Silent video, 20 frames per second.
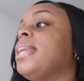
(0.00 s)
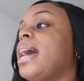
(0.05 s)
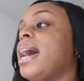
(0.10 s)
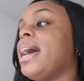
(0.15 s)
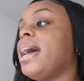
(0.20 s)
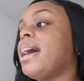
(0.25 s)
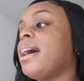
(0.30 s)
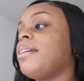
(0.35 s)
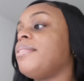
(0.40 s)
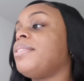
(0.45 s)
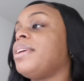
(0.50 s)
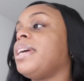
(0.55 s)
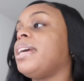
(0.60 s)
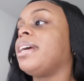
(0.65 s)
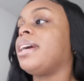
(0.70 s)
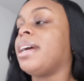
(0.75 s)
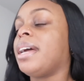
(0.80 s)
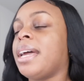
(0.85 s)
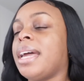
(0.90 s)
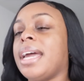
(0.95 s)
not
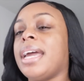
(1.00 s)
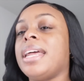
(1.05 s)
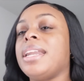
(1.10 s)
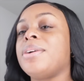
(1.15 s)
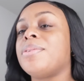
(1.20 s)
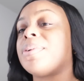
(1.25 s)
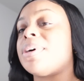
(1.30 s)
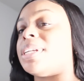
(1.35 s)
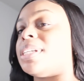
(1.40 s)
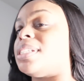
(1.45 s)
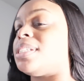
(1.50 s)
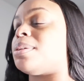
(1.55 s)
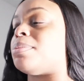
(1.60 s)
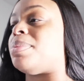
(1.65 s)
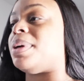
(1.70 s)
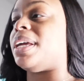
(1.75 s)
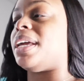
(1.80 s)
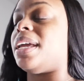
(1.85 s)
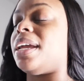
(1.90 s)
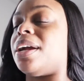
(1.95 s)
having anyone to
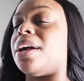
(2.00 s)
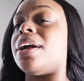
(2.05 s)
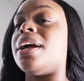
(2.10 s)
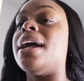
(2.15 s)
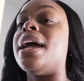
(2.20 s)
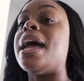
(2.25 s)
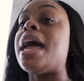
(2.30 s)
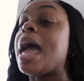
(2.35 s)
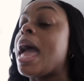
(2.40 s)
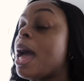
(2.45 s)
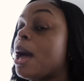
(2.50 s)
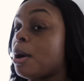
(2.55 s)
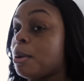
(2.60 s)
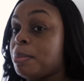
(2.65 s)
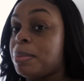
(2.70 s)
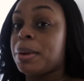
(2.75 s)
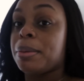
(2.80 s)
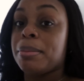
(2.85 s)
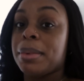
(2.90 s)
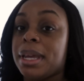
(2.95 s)
be here
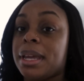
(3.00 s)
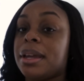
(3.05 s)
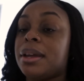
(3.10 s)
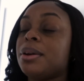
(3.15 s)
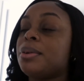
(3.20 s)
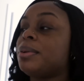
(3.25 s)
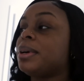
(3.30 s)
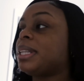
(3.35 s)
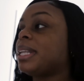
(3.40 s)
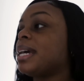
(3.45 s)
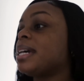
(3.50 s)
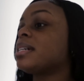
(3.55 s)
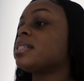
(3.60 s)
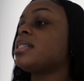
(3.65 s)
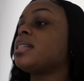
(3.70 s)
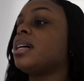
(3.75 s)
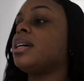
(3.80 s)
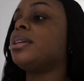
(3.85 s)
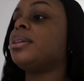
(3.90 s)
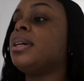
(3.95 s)
helping me with
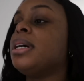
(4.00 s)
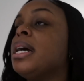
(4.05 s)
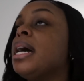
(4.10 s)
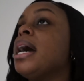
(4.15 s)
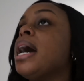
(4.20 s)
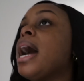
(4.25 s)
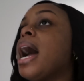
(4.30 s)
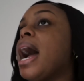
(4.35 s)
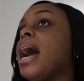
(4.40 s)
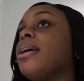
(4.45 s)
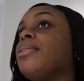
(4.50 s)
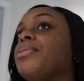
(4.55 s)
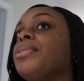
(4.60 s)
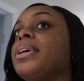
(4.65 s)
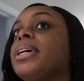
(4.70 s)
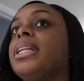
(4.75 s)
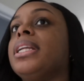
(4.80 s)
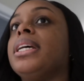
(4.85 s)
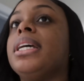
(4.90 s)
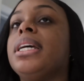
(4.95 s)
EXO, I
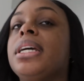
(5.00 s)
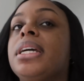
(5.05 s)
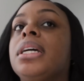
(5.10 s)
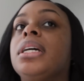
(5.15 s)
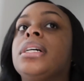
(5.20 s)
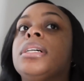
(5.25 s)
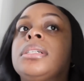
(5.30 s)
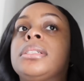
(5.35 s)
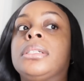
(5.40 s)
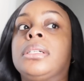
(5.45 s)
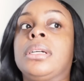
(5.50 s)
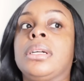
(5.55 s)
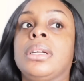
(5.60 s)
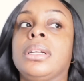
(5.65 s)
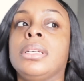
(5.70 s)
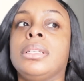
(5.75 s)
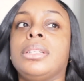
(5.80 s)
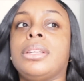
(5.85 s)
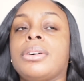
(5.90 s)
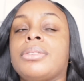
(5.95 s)
really
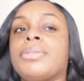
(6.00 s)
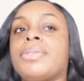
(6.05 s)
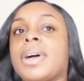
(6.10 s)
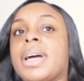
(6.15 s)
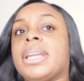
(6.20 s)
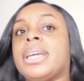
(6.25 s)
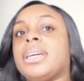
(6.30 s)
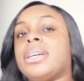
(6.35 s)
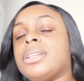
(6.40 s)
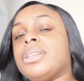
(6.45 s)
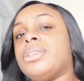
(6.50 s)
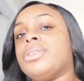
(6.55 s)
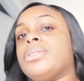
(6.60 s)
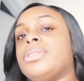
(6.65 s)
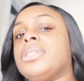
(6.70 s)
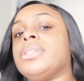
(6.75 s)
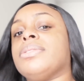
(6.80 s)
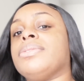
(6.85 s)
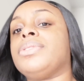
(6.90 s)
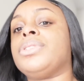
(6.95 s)
don't find it
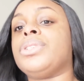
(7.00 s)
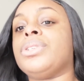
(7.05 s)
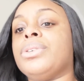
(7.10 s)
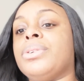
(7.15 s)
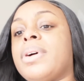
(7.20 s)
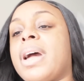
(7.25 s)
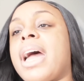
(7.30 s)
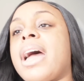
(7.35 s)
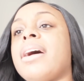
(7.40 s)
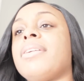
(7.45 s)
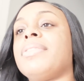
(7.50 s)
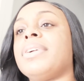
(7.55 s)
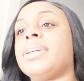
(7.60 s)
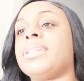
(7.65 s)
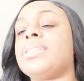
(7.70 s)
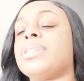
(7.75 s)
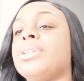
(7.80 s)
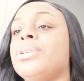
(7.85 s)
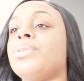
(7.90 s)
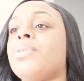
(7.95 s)
conducive to having
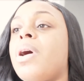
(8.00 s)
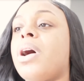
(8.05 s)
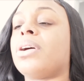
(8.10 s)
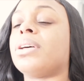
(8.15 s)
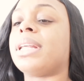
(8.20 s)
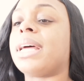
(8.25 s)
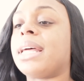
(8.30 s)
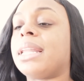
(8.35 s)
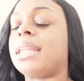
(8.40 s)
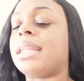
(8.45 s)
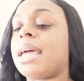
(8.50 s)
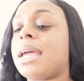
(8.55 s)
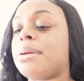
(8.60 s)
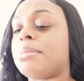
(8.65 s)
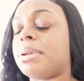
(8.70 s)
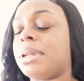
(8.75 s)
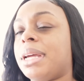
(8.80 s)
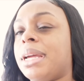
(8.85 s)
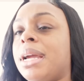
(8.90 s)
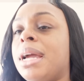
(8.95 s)
to do all that
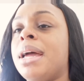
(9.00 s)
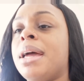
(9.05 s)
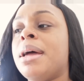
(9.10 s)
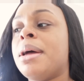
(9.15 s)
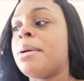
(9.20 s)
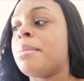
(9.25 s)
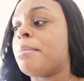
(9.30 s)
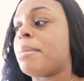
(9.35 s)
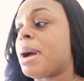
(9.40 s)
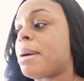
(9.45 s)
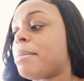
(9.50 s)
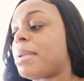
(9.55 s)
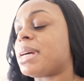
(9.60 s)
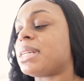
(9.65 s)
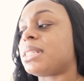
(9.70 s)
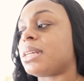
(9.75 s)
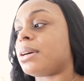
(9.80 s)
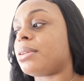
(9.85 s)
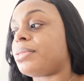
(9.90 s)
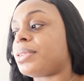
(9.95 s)
labeling by
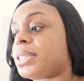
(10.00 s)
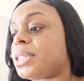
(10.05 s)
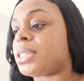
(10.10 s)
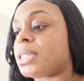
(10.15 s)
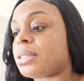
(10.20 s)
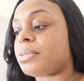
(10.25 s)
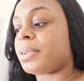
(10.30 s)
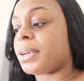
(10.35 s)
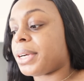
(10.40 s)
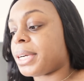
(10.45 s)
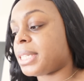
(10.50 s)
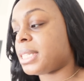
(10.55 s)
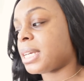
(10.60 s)
myself. It's just very